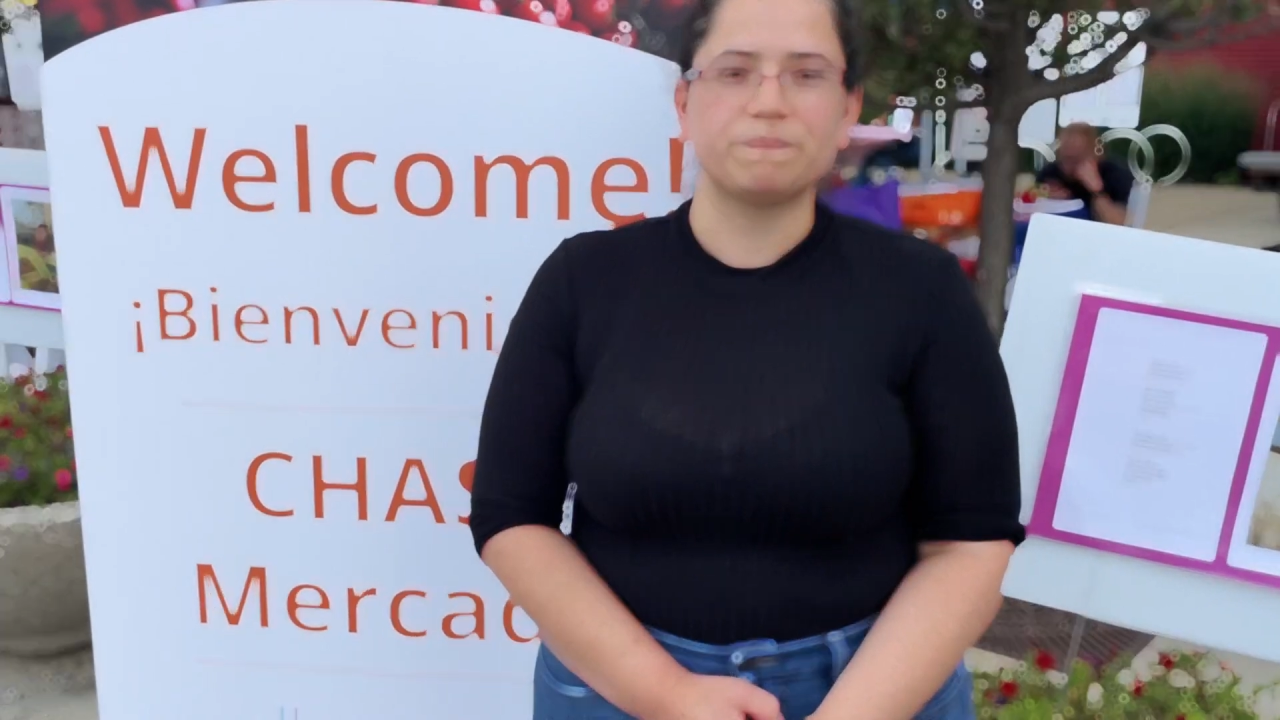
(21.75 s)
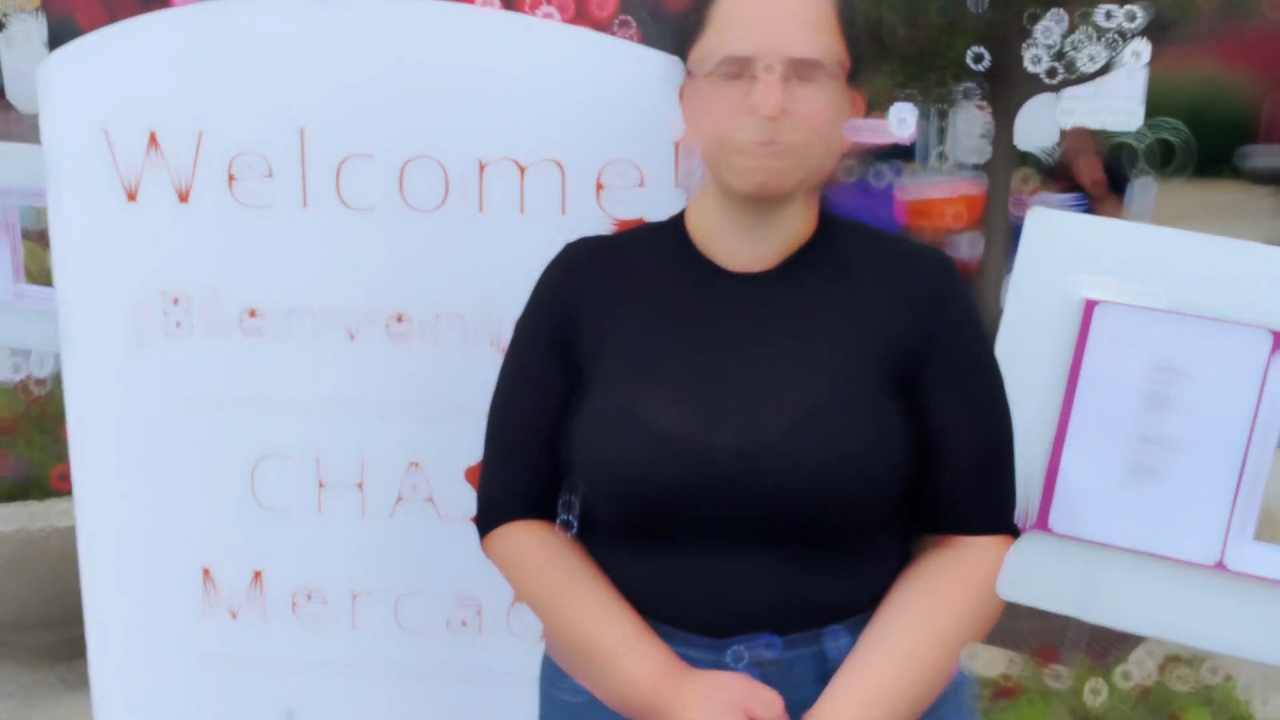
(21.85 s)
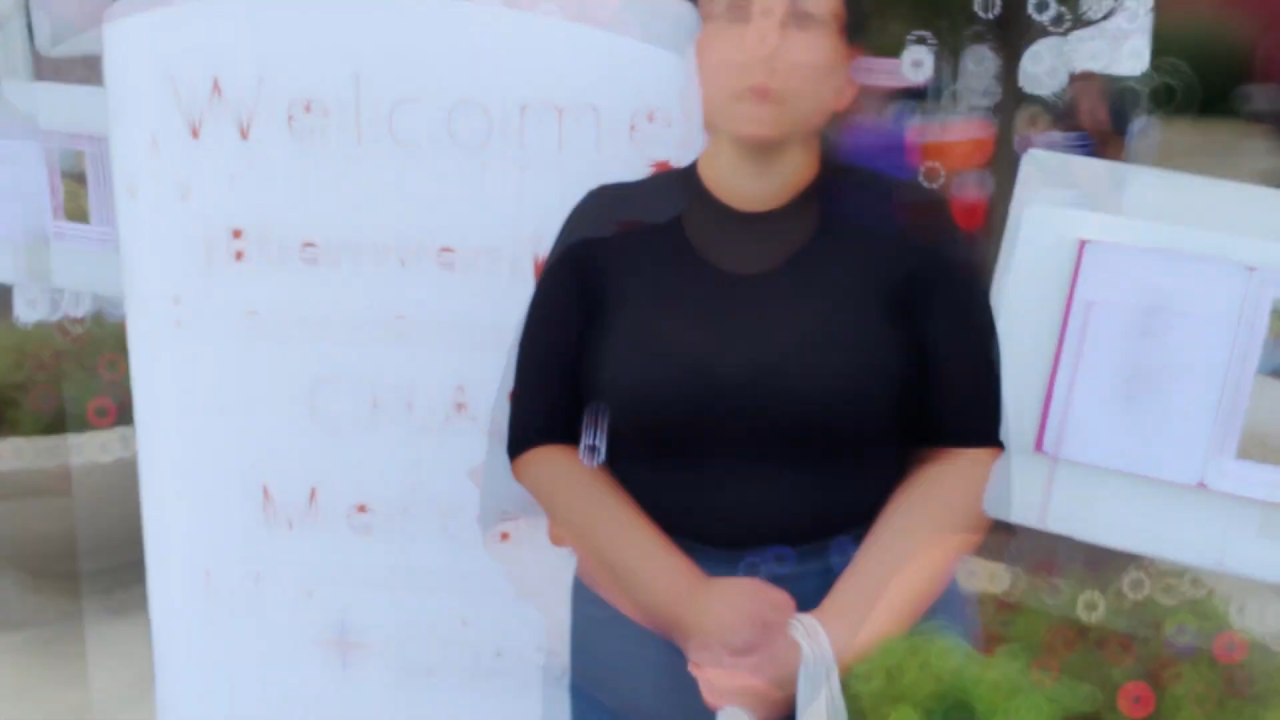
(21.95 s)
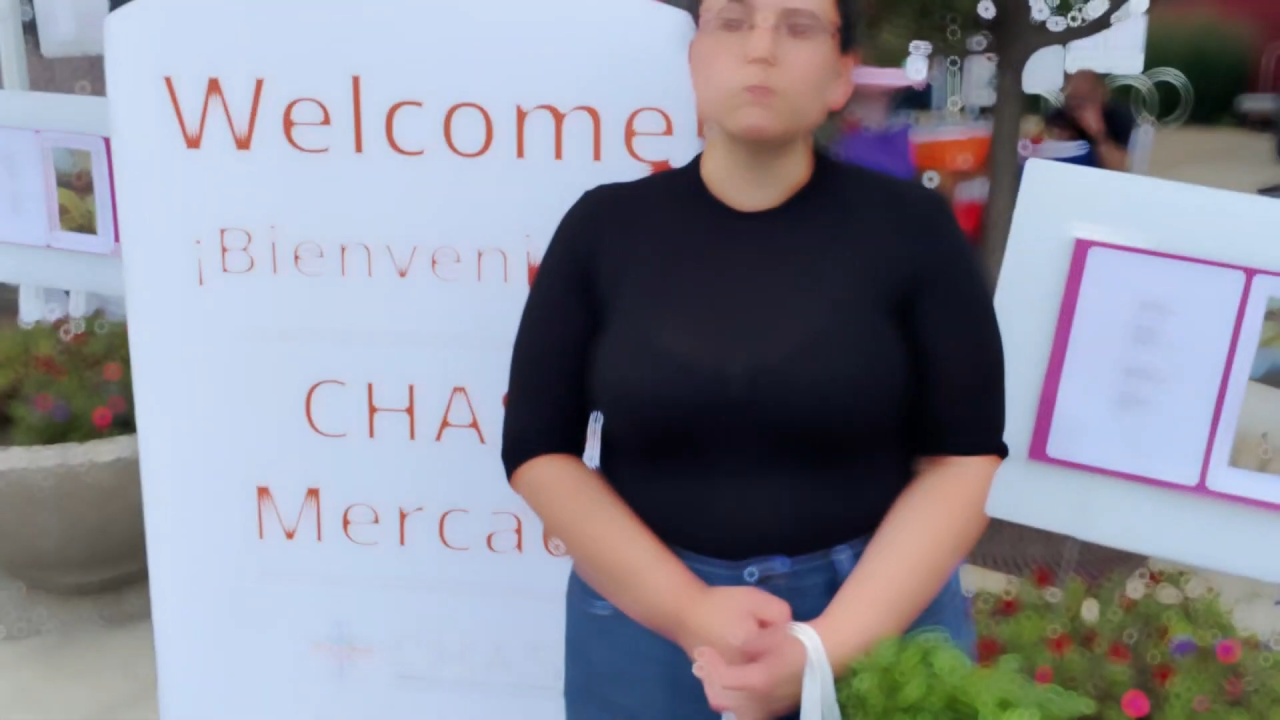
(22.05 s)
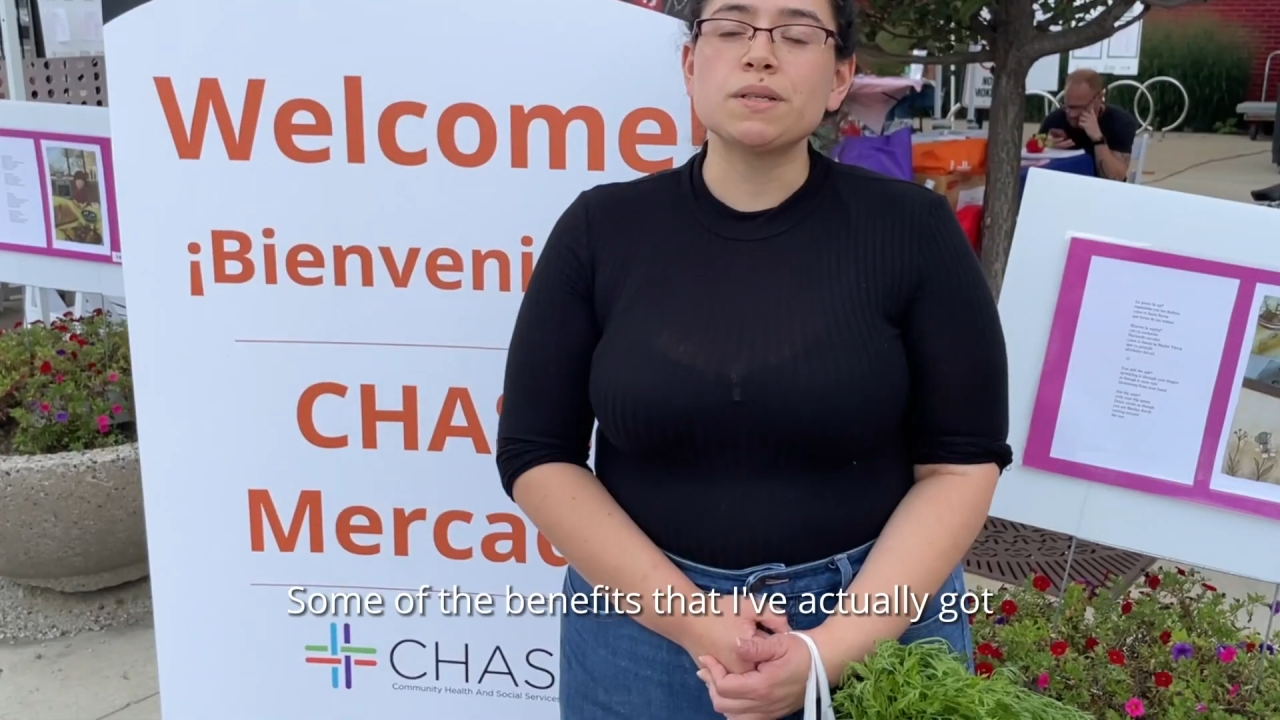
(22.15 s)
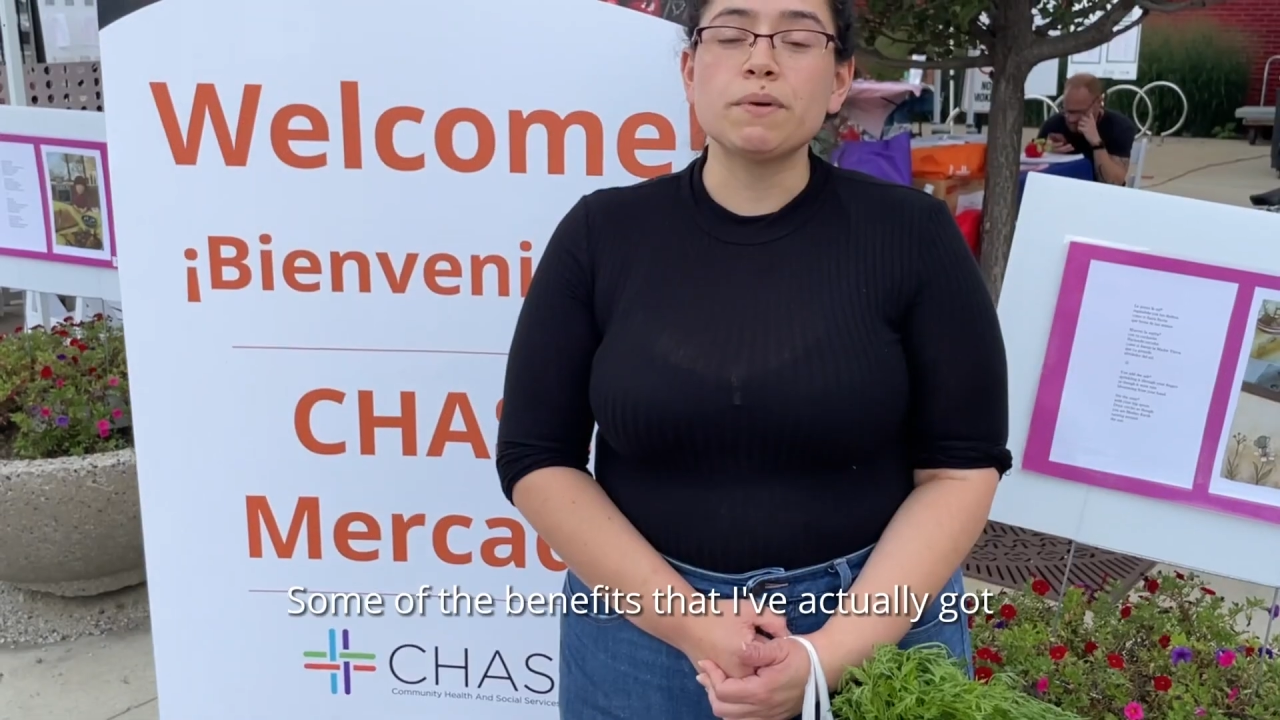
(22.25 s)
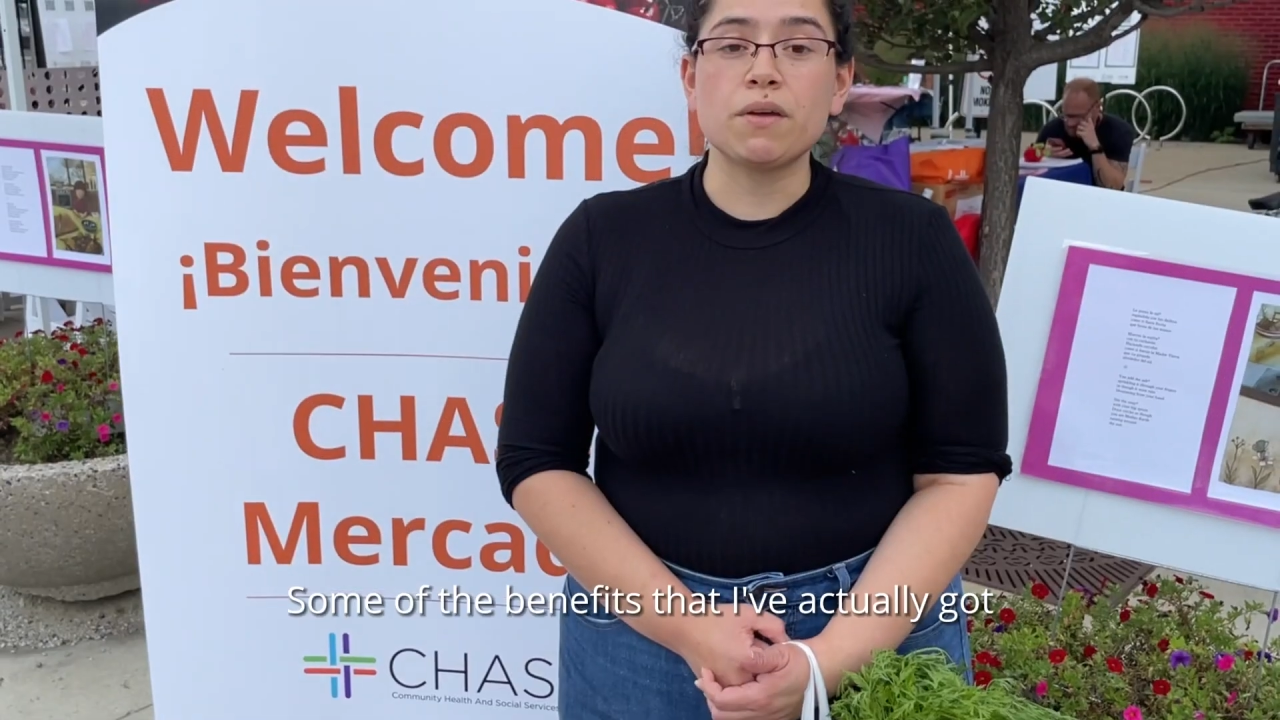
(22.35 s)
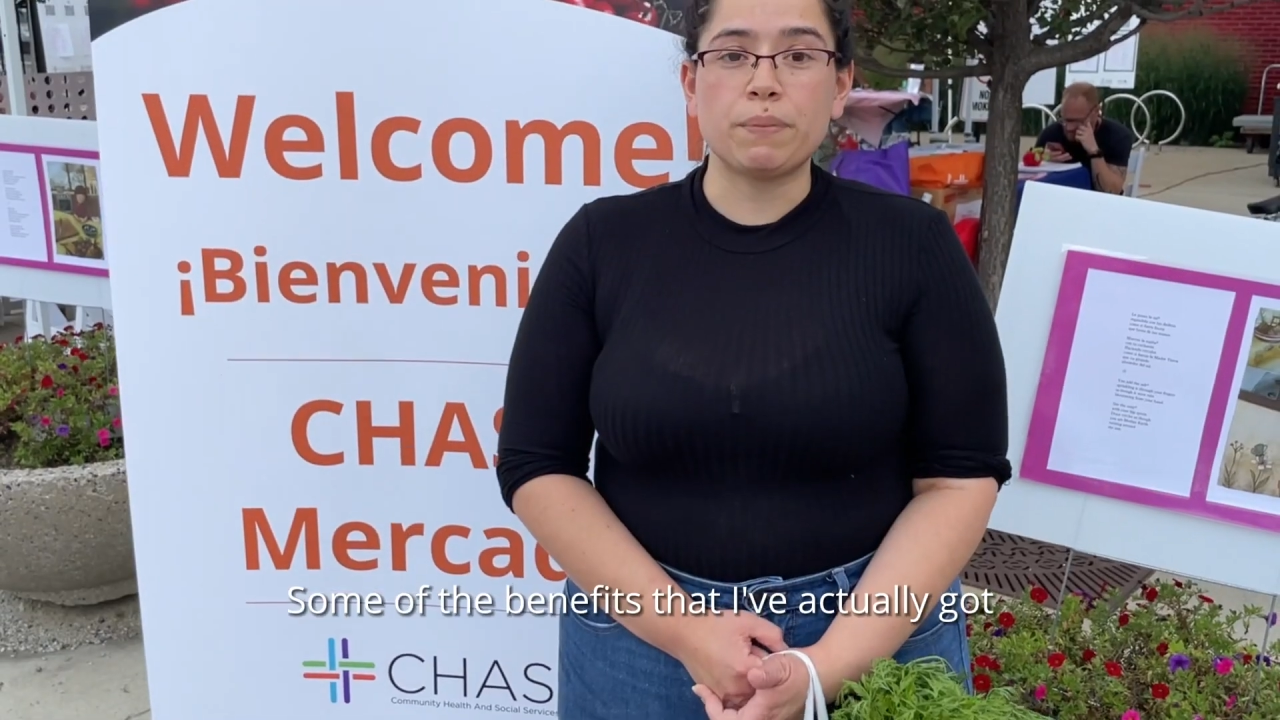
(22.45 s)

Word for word: Um, some of